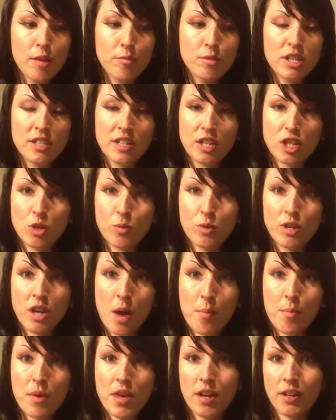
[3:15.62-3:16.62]
She said she would
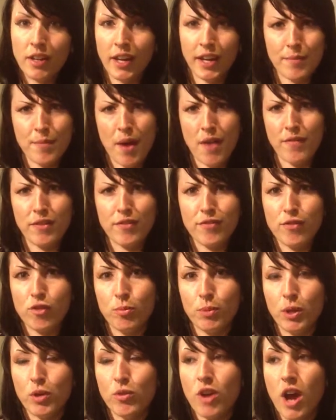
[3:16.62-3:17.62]
come in, and, I'm having
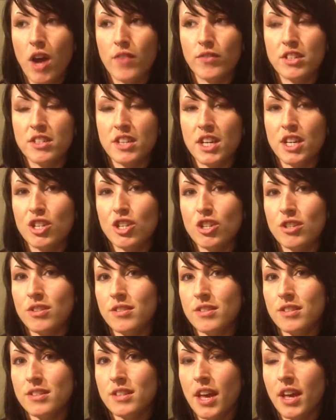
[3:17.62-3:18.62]
full-blown
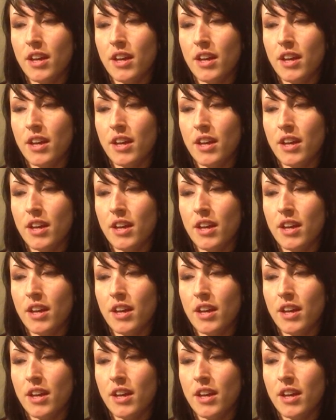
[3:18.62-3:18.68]
conversations,